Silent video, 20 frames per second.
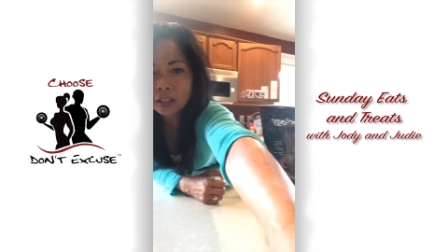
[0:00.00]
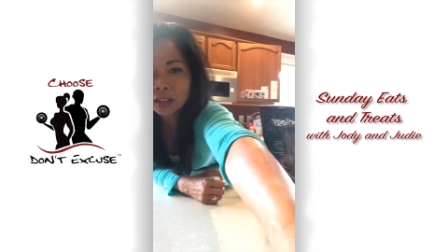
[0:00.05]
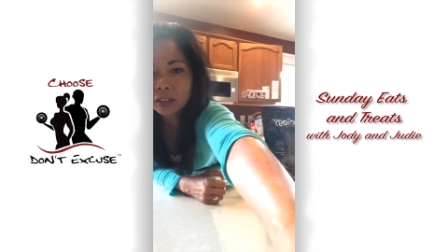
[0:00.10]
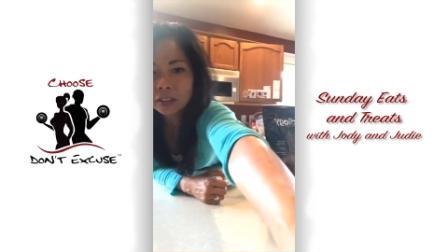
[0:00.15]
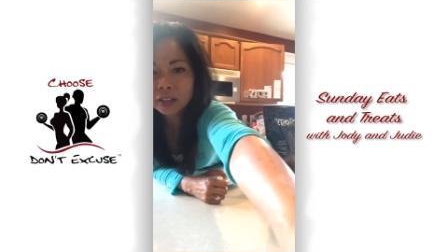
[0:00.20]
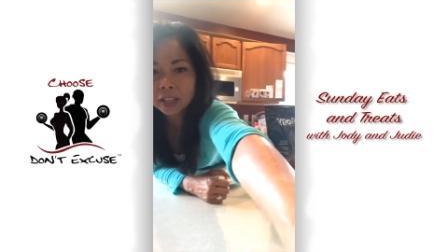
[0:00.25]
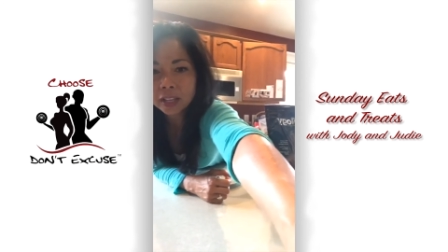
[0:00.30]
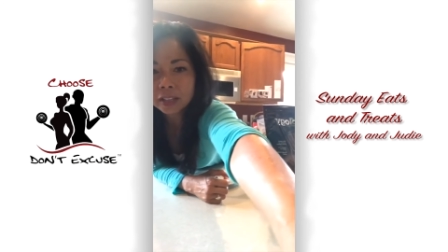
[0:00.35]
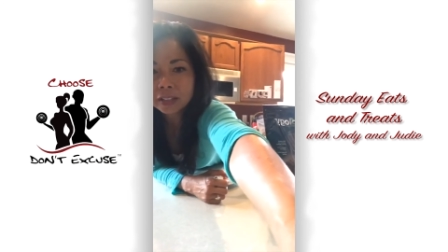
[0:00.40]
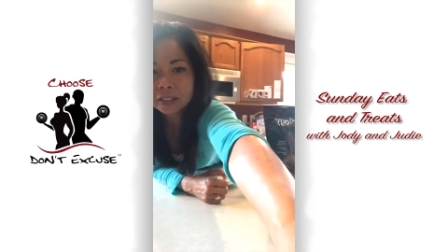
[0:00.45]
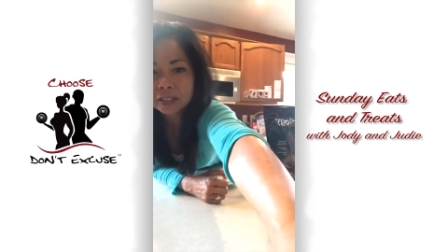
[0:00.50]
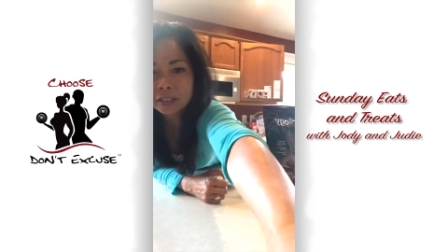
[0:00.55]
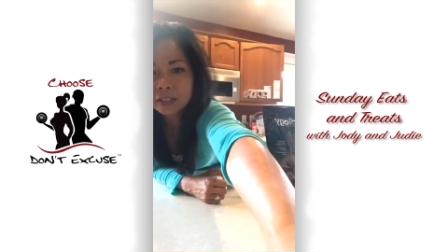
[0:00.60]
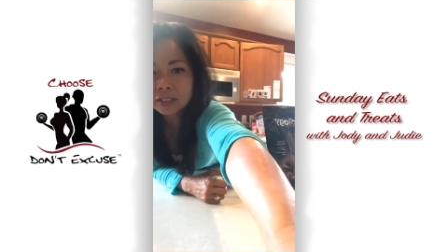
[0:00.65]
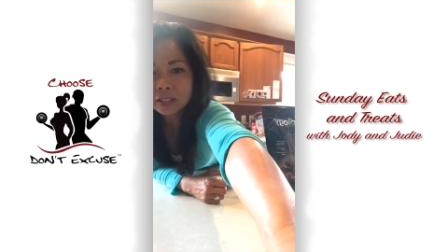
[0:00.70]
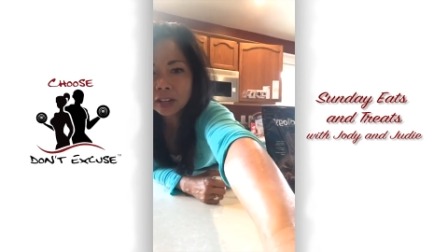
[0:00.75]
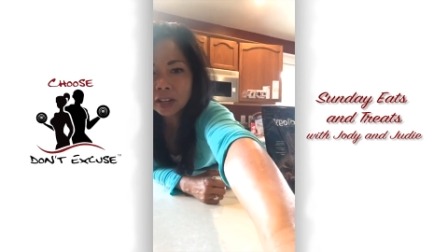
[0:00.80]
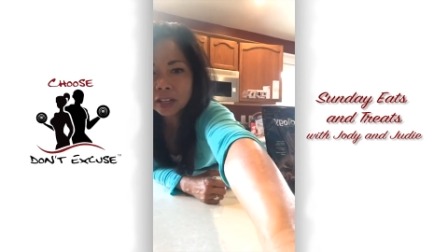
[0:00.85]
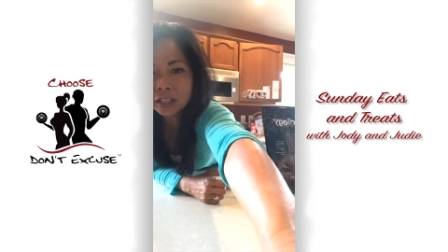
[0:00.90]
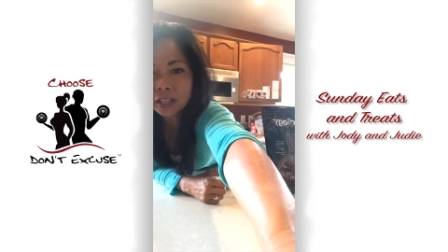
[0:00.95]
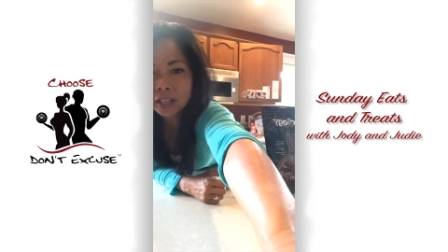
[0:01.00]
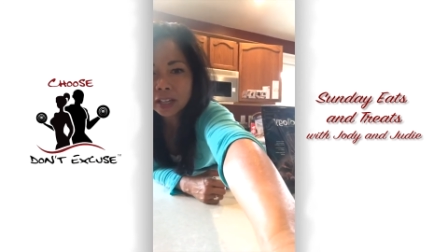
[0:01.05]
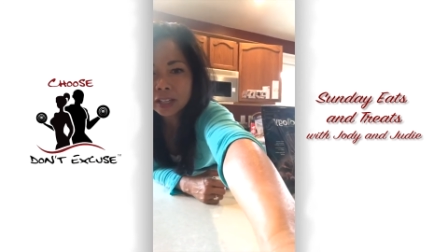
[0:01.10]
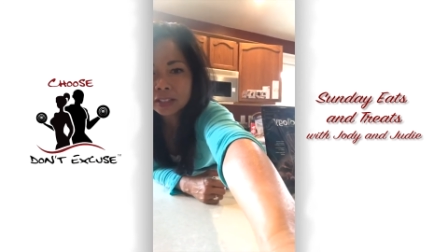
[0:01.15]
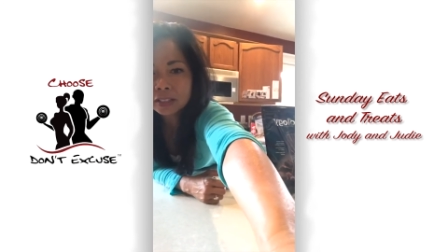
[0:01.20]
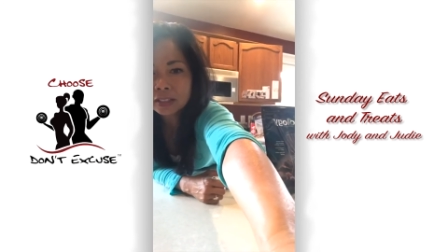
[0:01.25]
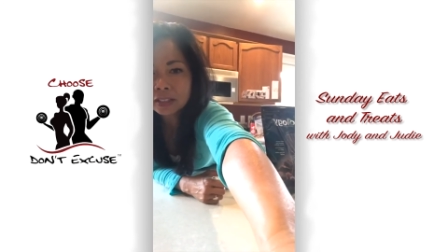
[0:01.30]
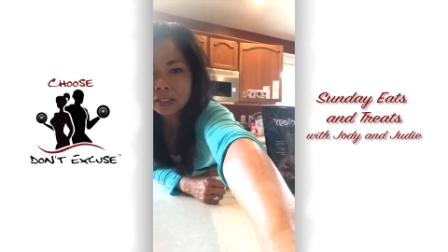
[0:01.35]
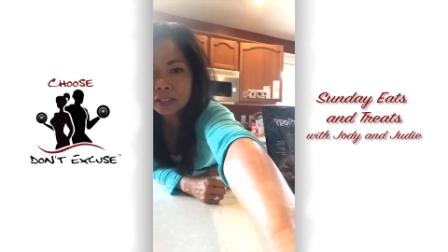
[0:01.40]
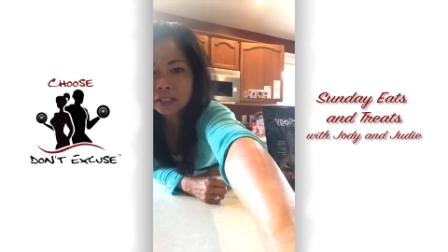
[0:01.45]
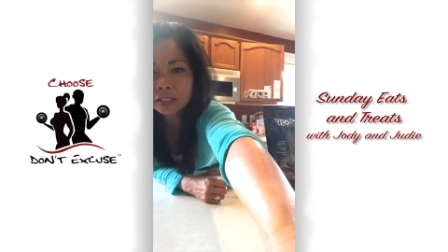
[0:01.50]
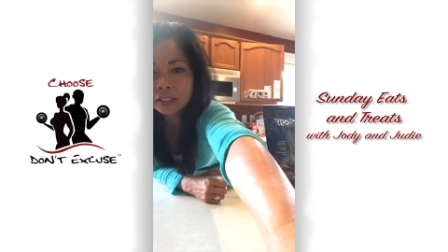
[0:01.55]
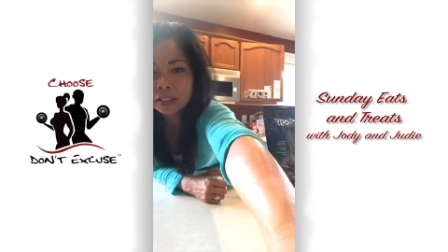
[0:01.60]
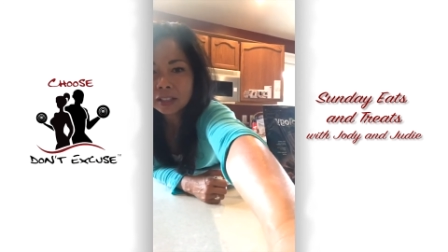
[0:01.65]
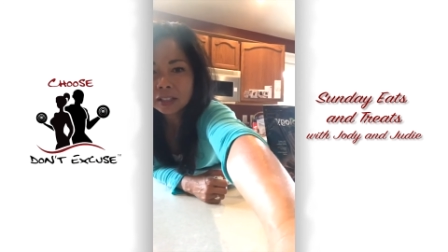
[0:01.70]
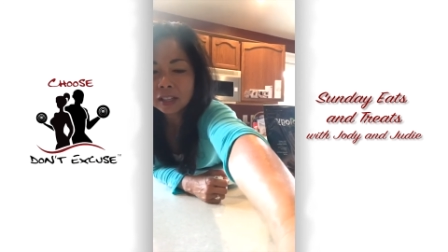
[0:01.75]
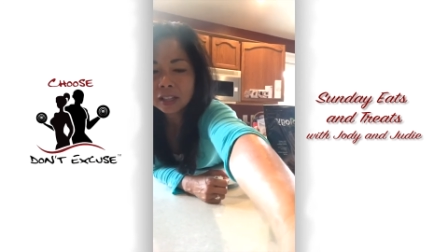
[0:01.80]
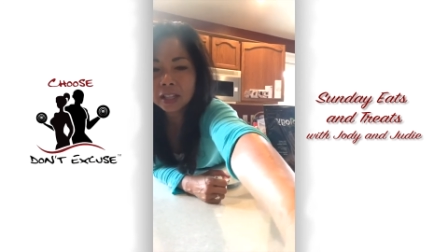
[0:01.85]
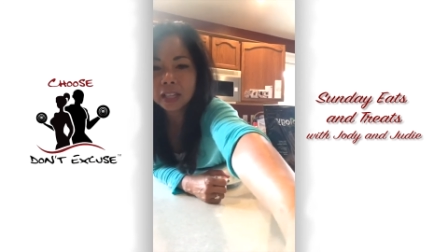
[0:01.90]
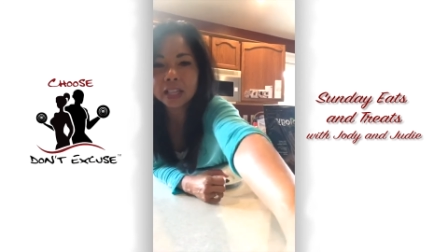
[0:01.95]
Okay, sorry, guys.
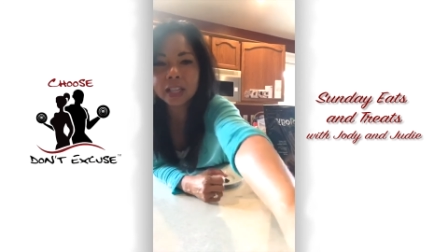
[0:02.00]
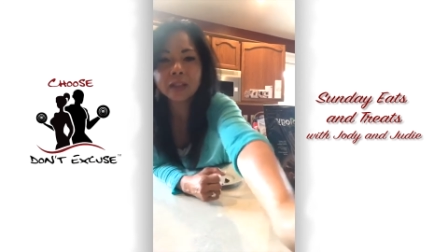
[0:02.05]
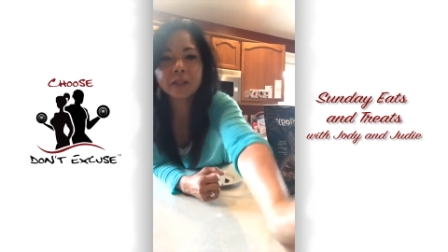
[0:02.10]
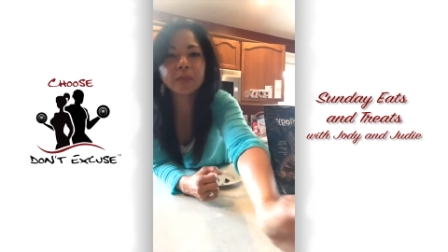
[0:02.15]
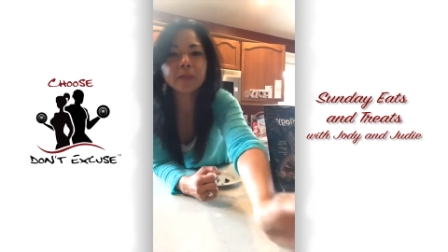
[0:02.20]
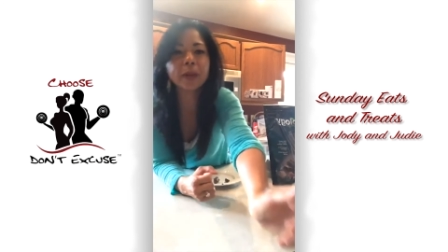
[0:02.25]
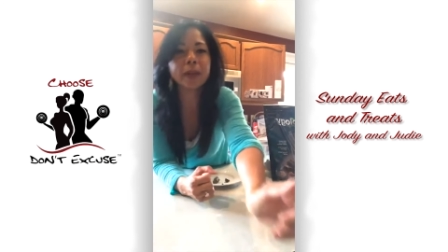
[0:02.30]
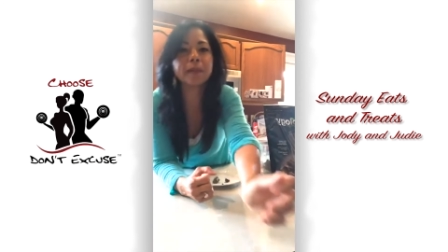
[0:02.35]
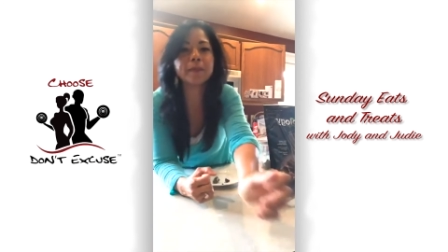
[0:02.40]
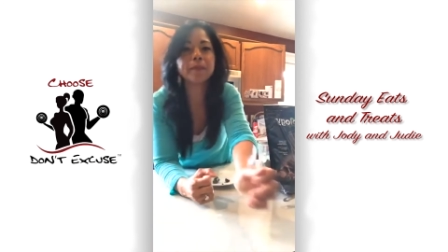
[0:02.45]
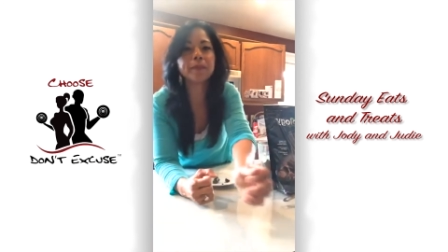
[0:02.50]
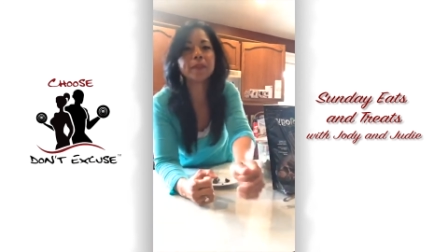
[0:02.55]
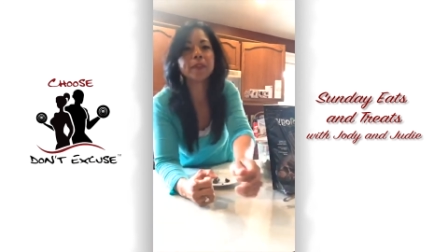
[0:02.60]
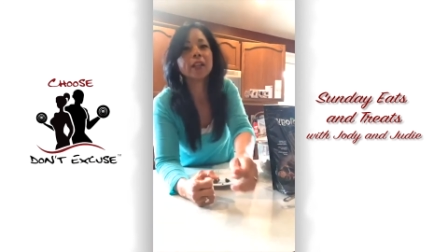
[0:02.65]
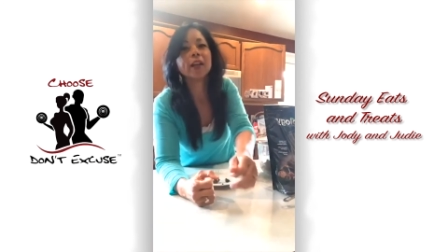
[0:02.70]
Okay, never mind.